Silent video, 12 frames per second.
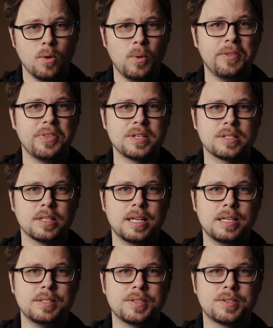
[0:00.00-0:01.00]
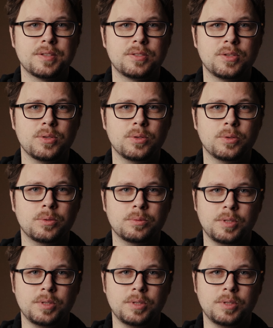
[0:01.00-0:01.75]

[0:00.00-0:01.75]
with this lens to,